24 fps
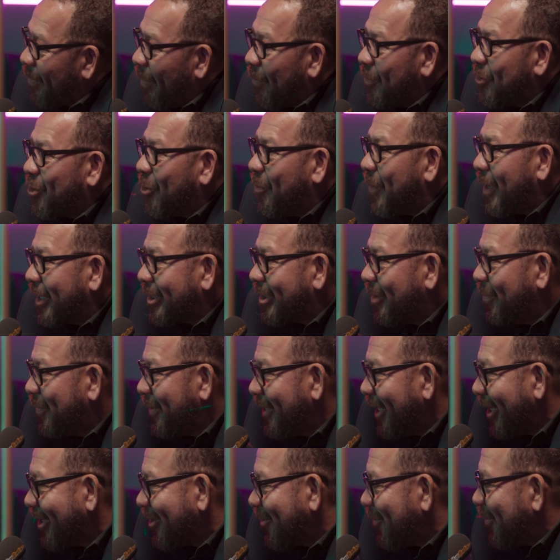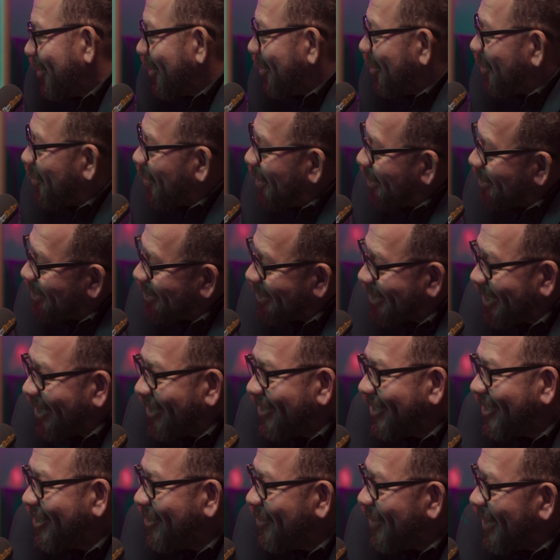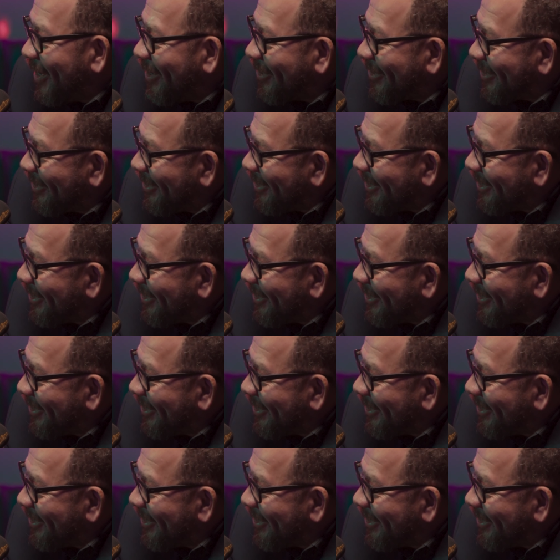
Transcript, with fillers: But I'm going to go back to B-Dot's original question because I don't think you answered